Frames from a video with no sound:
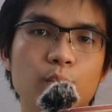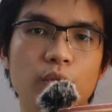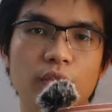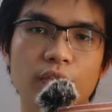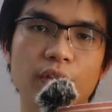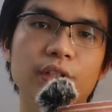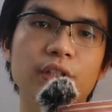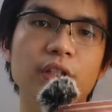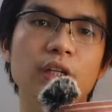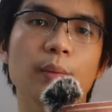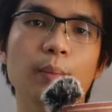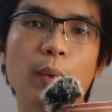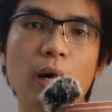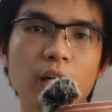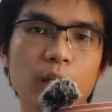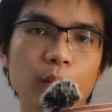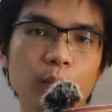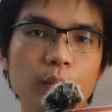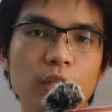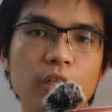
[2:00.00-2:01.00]
providing a
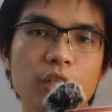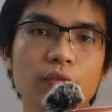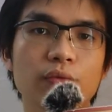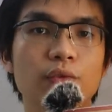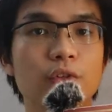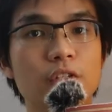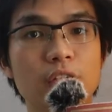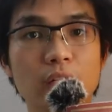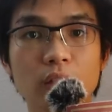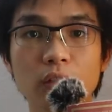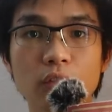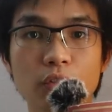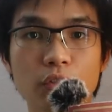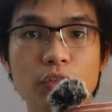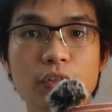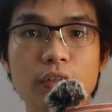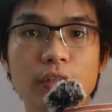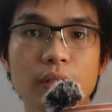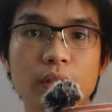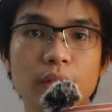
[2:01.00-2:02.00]
marketplace for
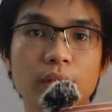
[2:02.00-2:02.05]
sellers.